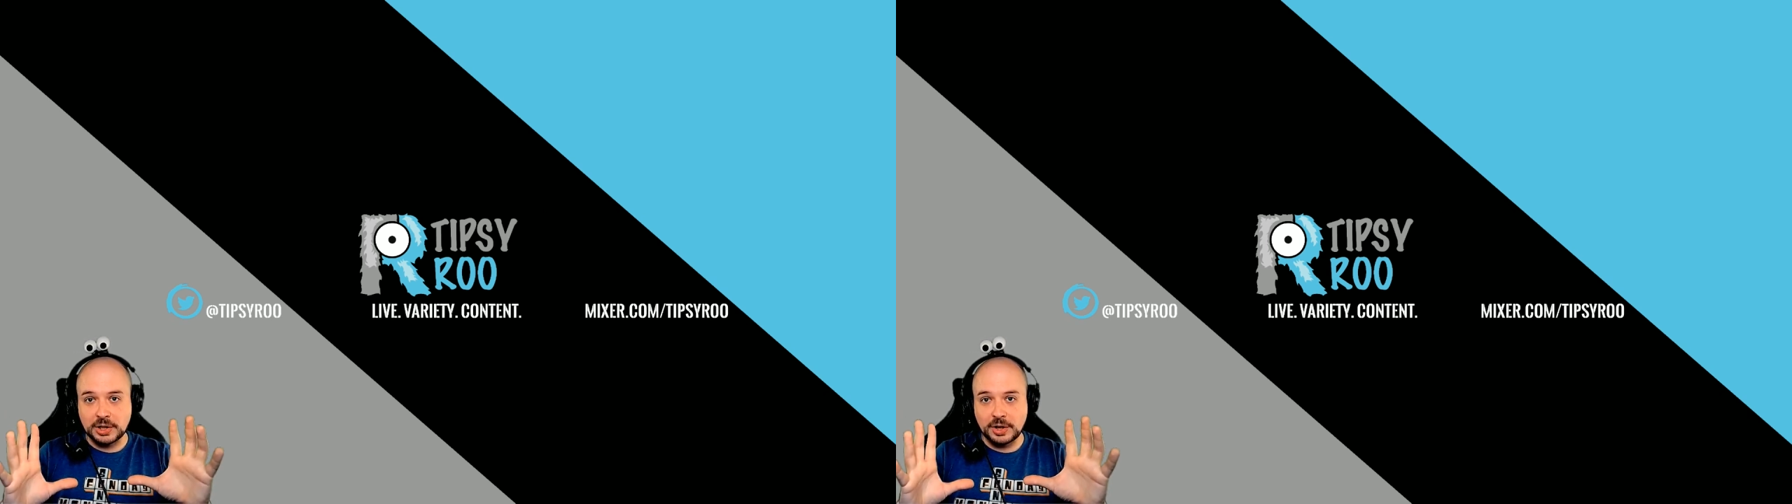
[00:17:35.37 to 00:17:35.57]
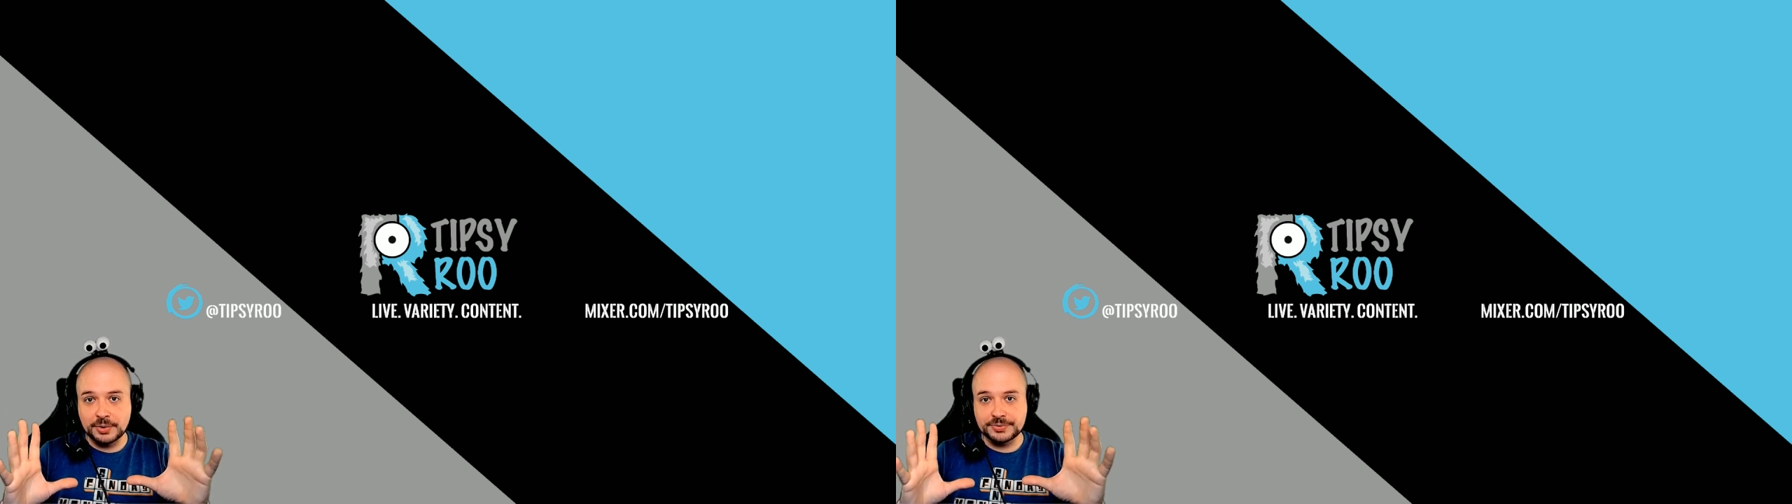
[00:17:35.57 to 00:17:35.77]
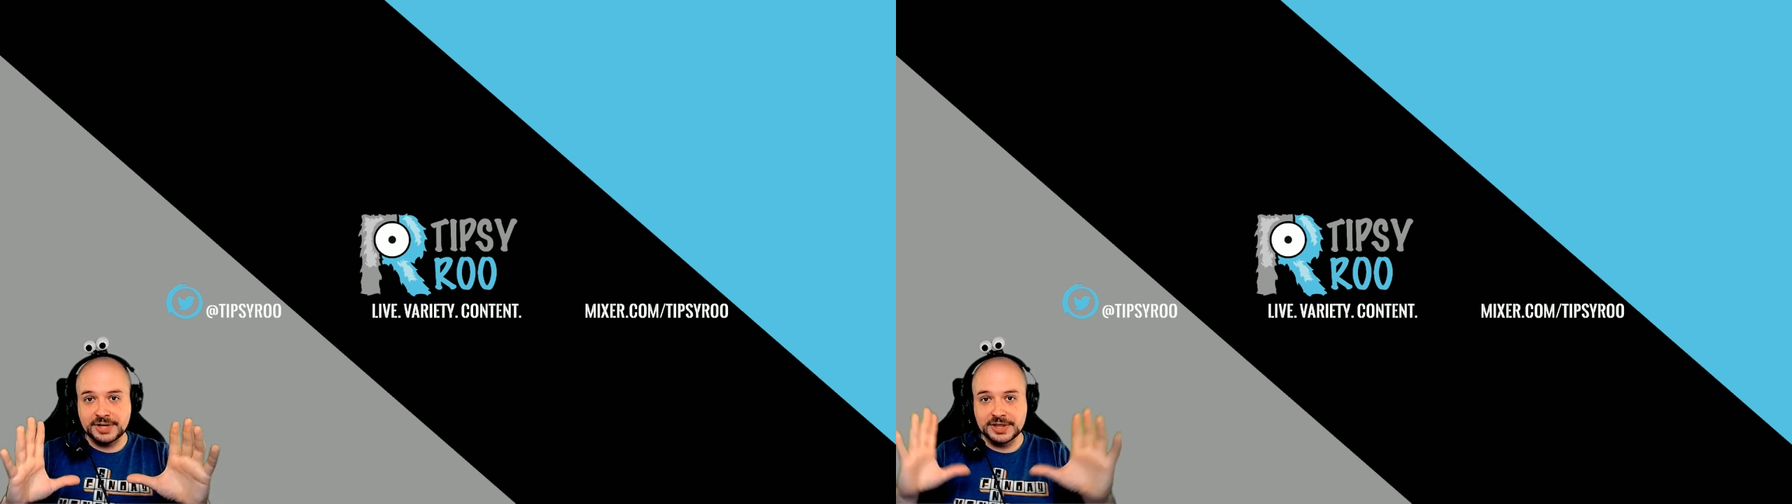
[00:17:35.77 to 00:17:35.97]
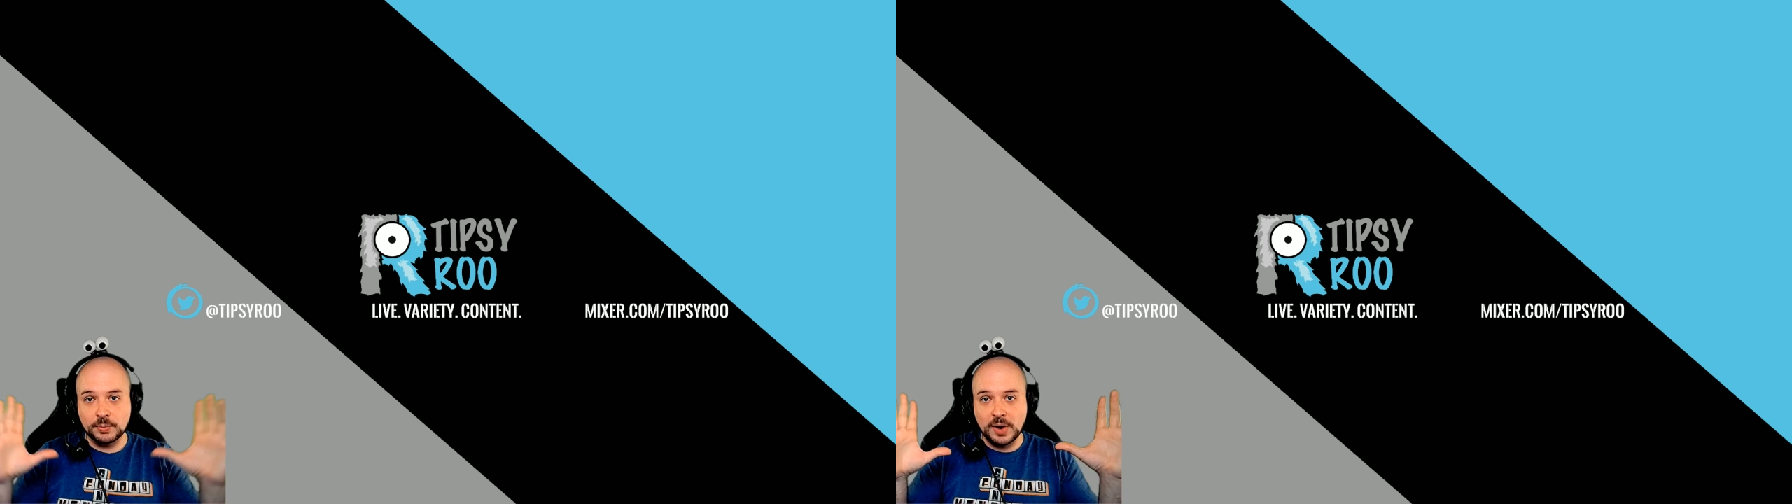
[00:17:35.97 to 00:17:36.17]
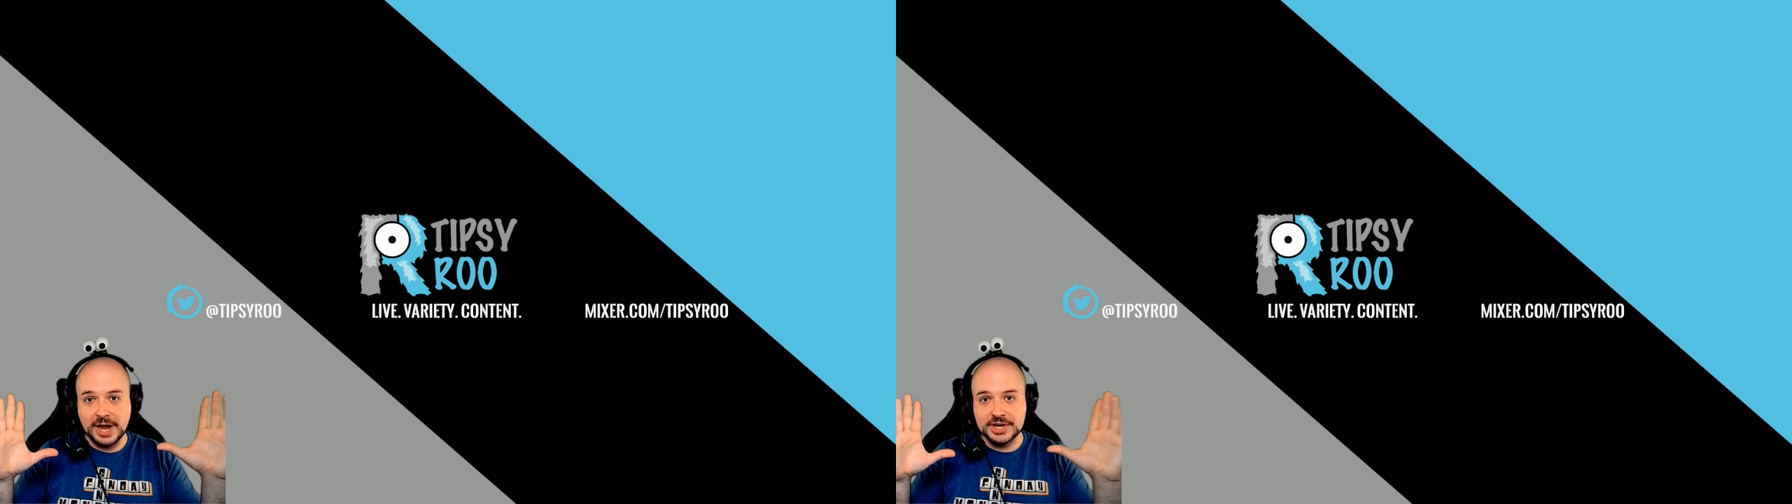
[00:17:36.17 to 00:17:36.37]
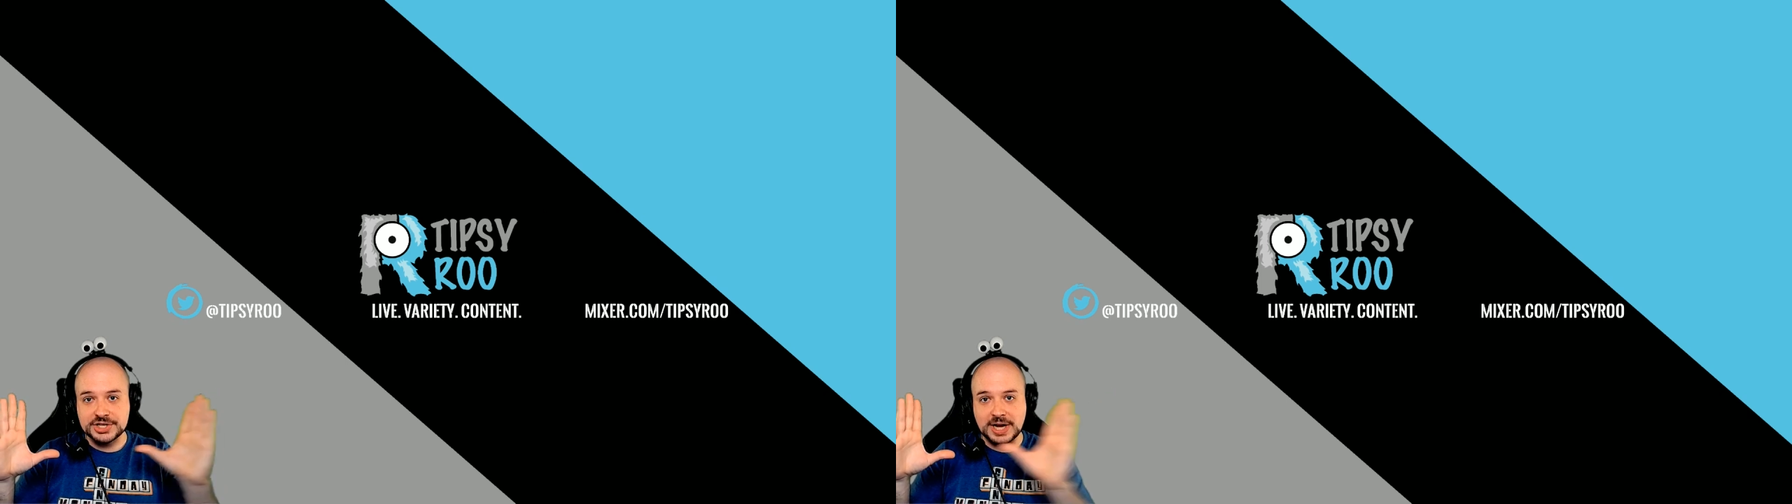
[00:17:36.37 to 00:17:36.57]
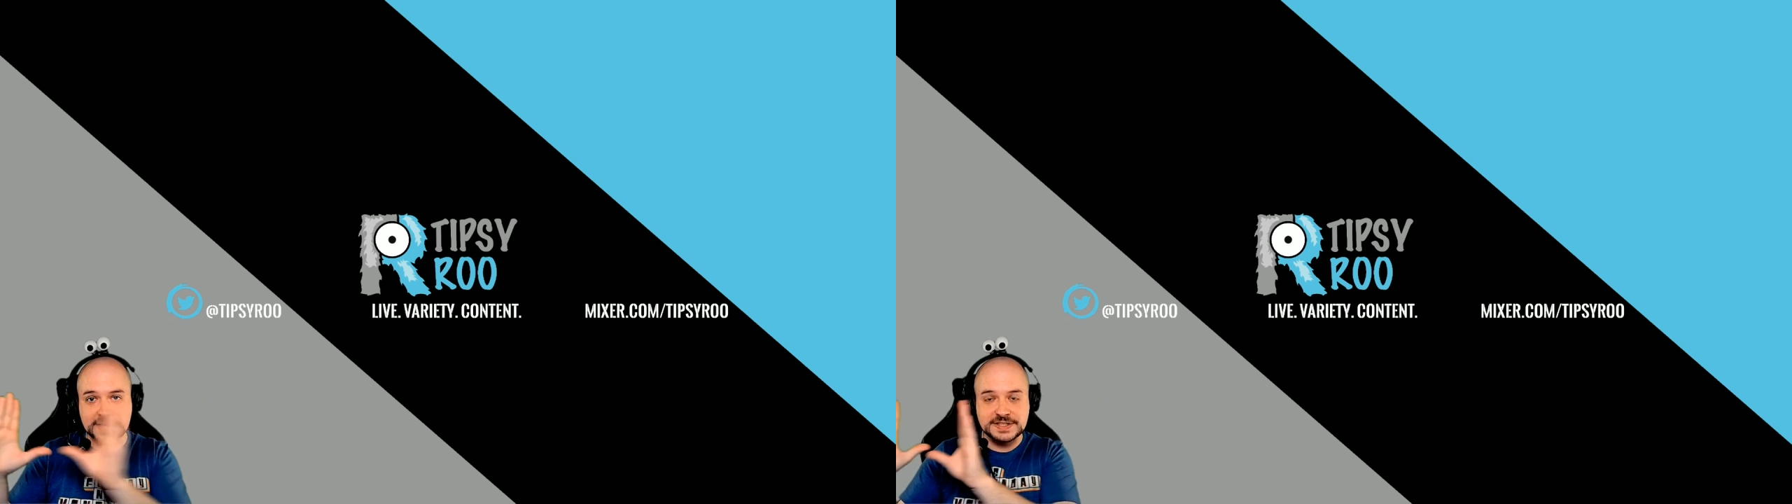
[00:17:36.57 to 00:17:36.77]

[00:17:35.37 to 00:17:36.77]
close and the wide shot